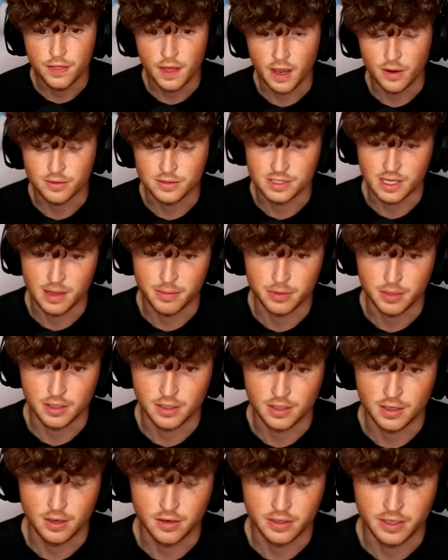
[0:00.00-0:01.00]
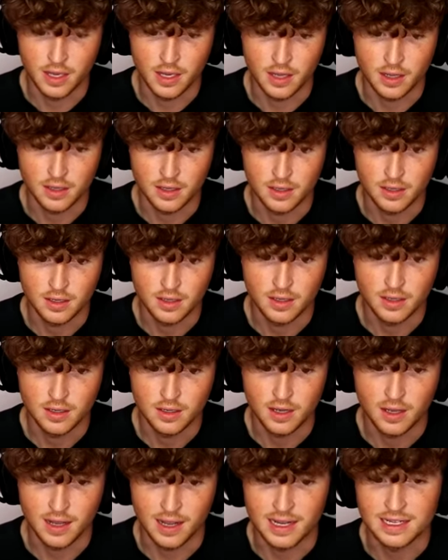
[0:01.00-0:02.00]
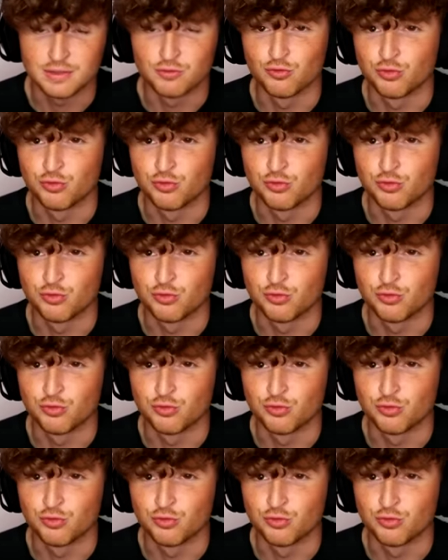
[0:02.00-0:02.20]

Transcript: that was epic. Okay. I